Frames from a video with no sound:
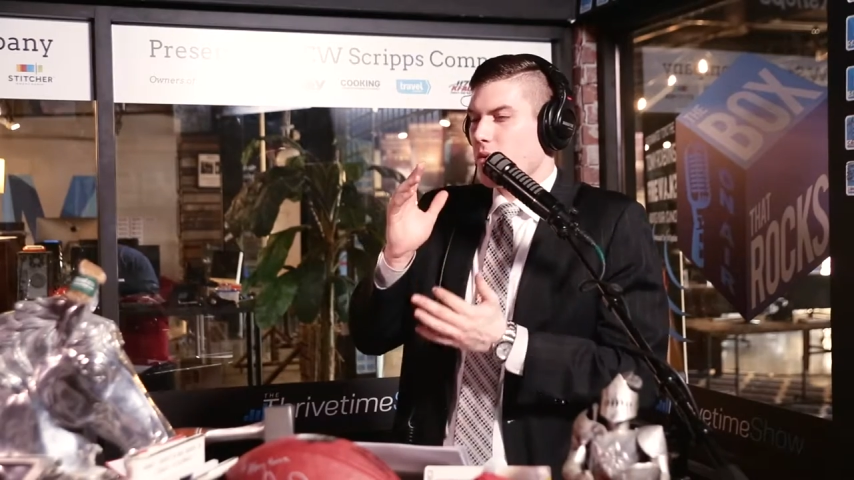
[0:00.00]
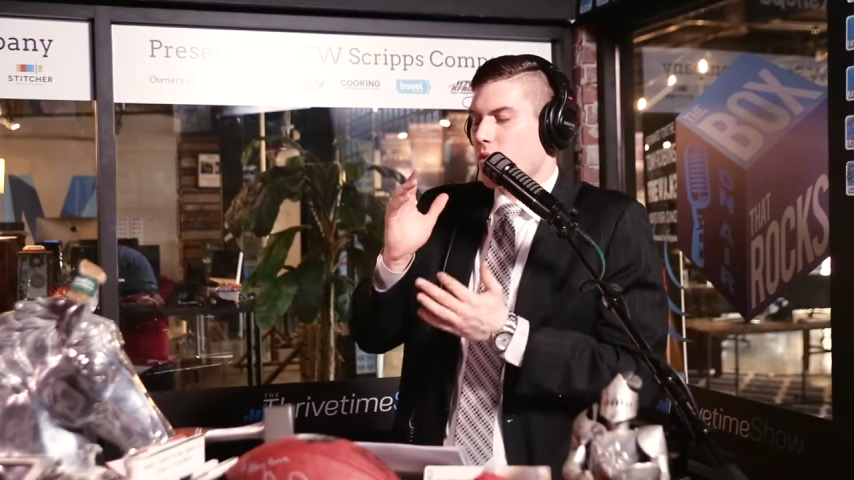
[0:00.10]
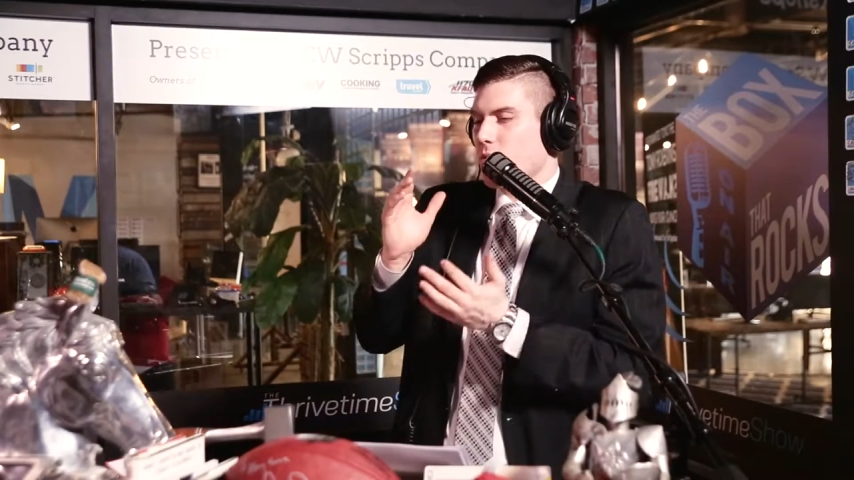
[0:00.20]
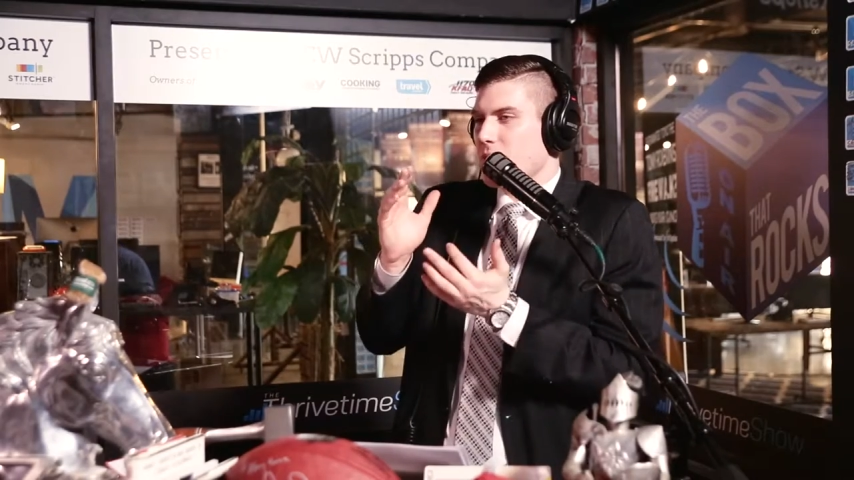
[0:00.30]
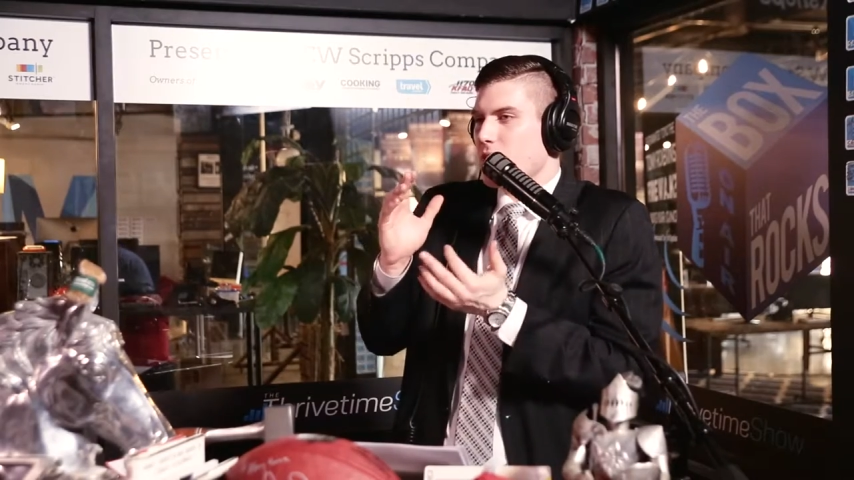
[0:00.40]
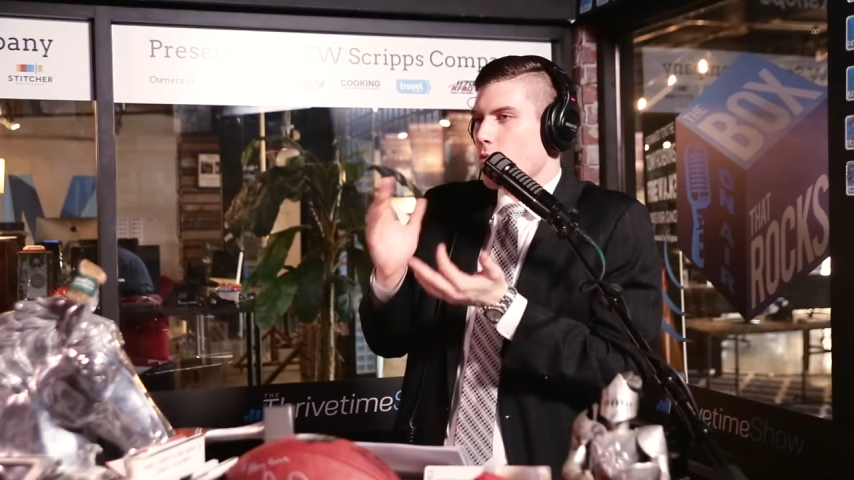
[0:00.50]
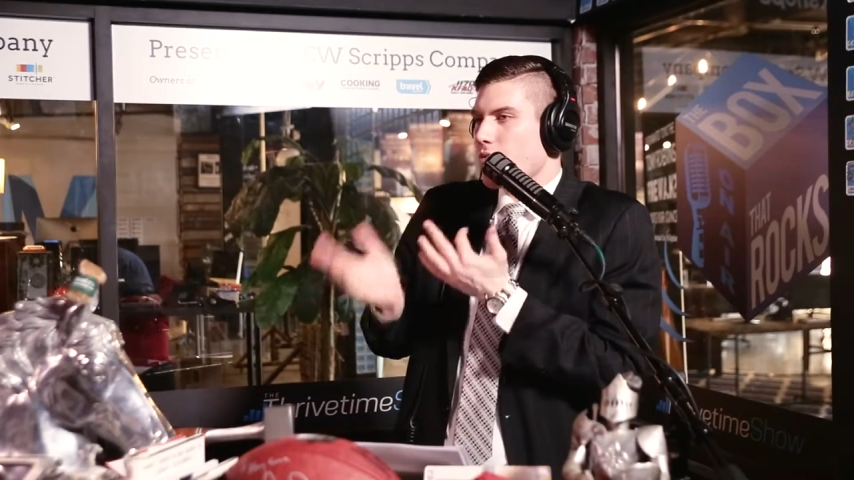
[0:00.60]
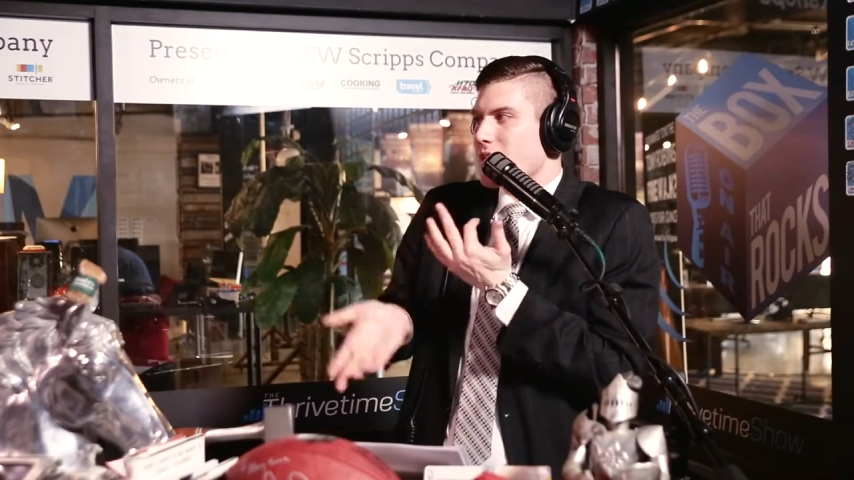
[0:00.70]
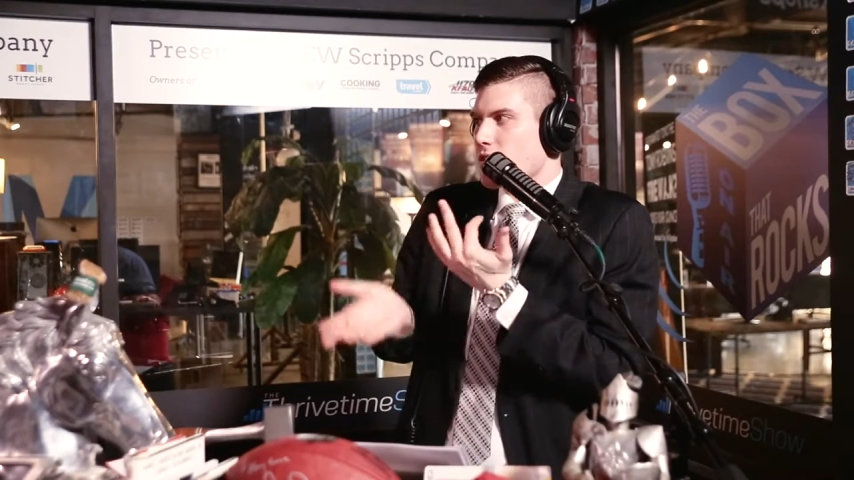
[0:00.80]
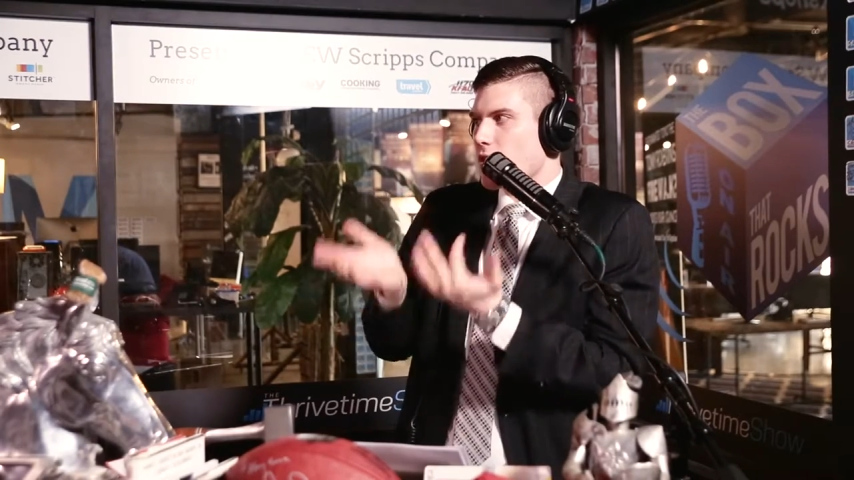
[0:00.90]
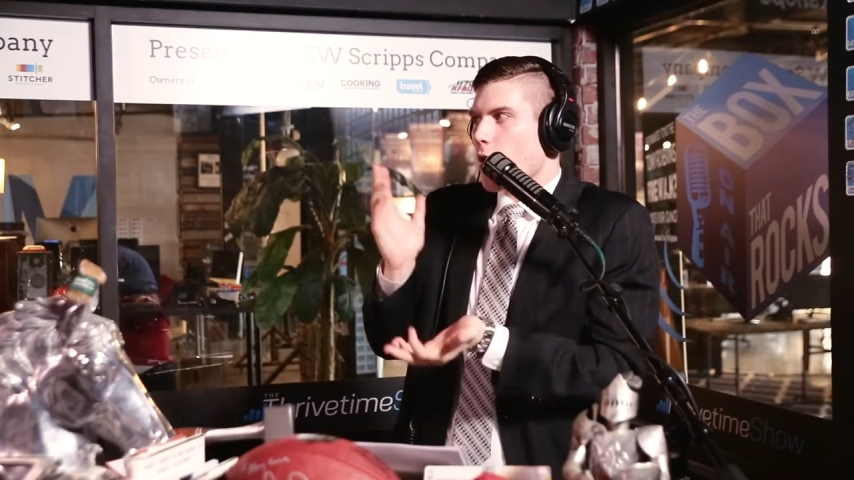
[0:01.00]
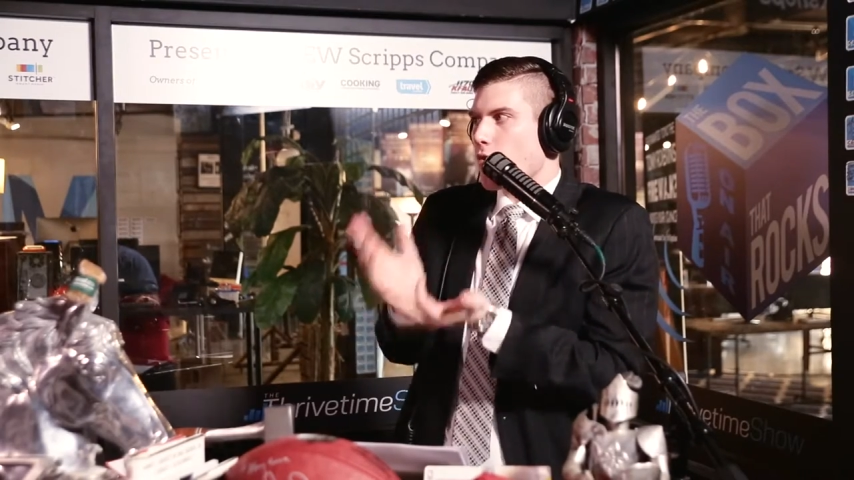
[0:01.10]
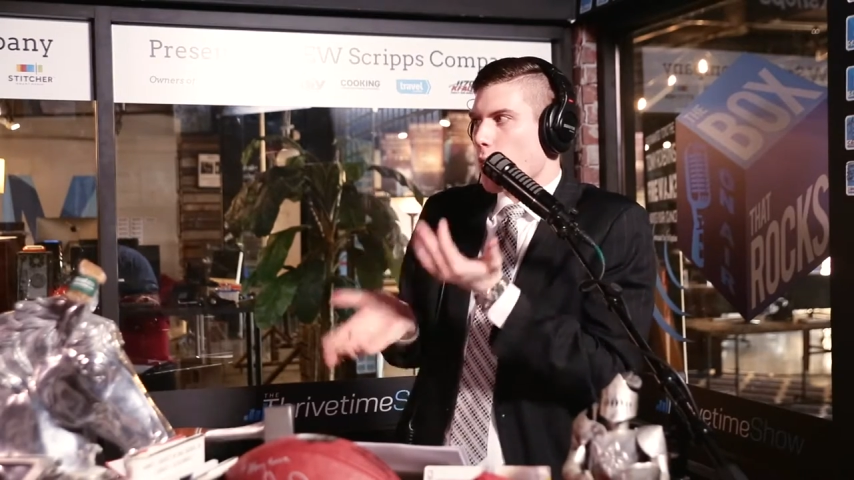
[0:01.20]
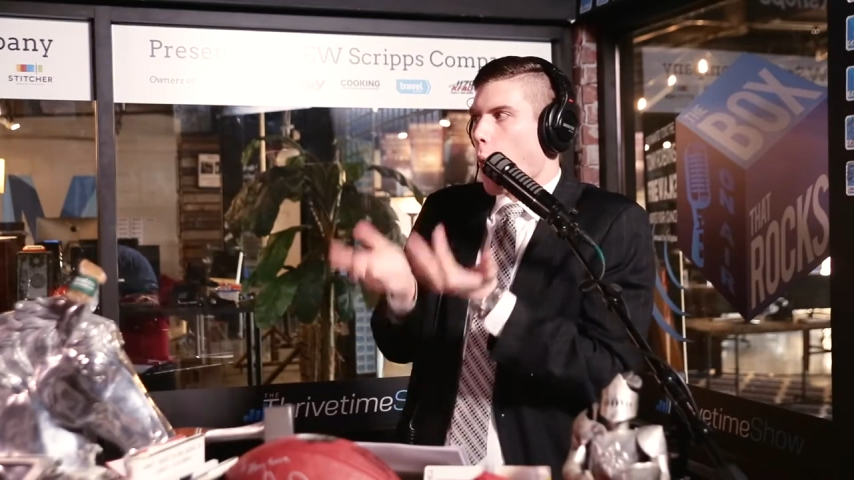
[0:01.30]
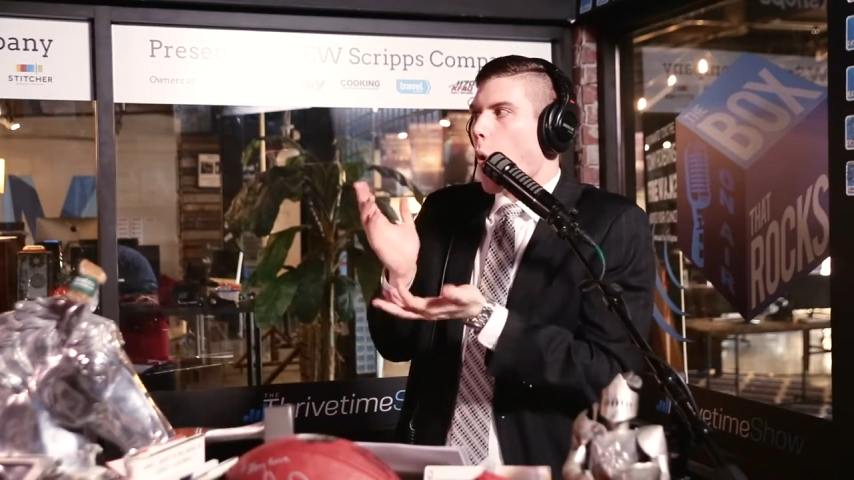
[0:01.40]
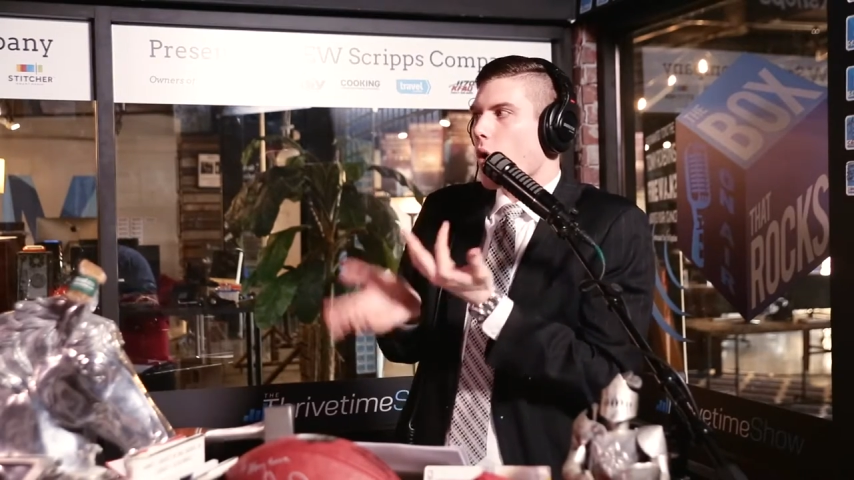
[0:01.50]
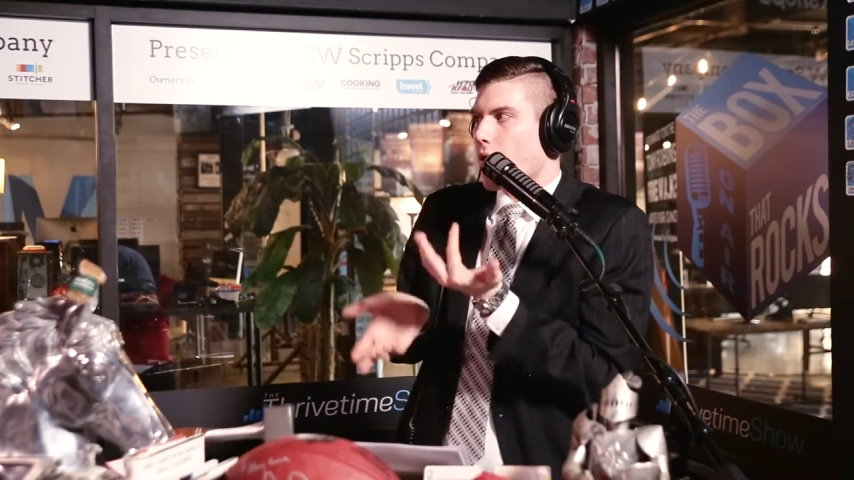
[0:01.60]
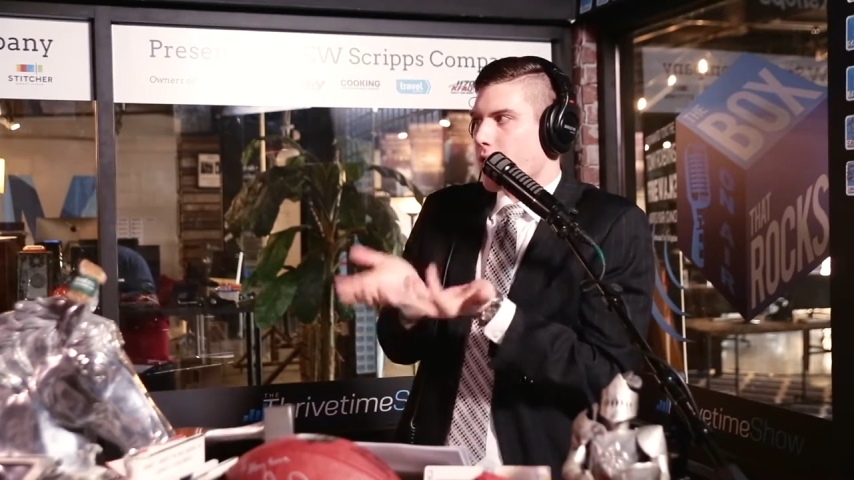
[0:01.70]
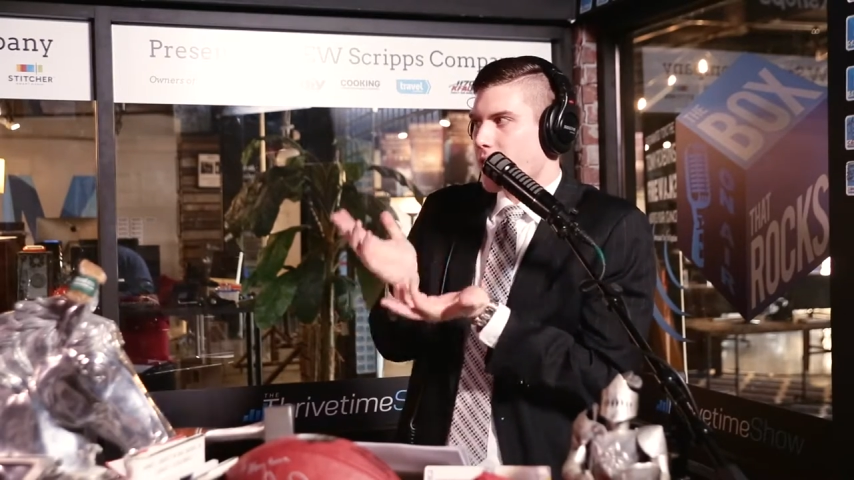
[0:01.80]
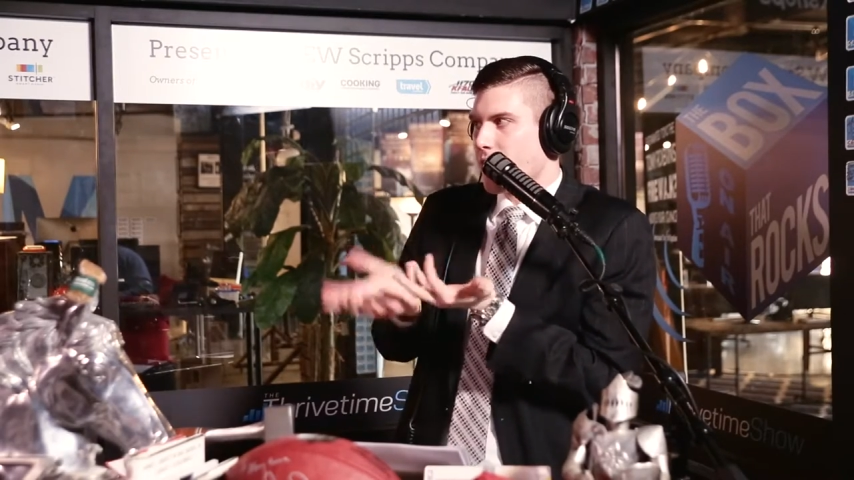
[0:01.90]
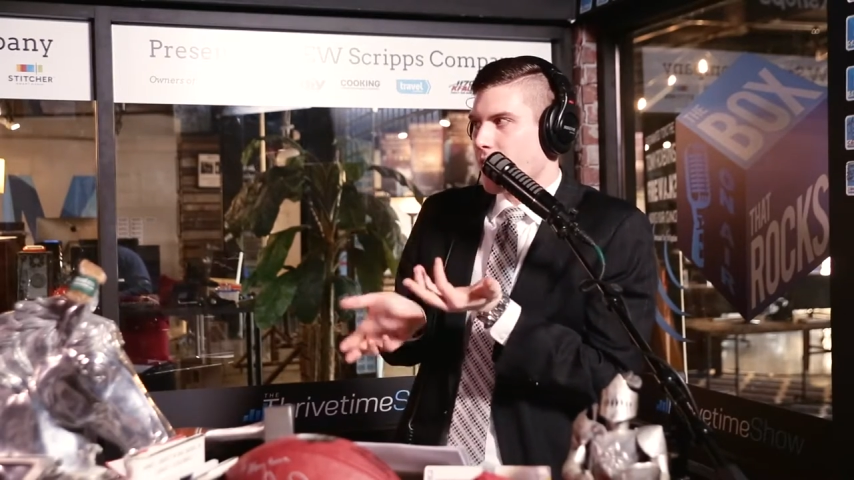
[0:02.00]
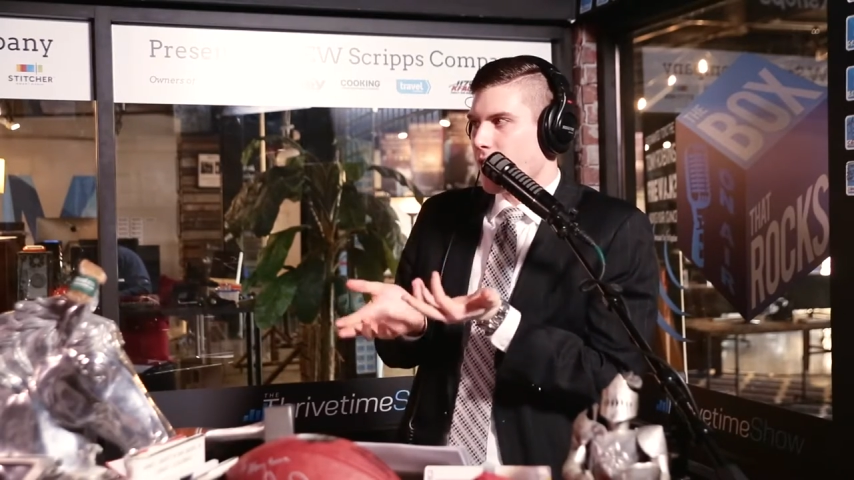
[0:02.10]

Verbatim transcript: there would be no risk and no reward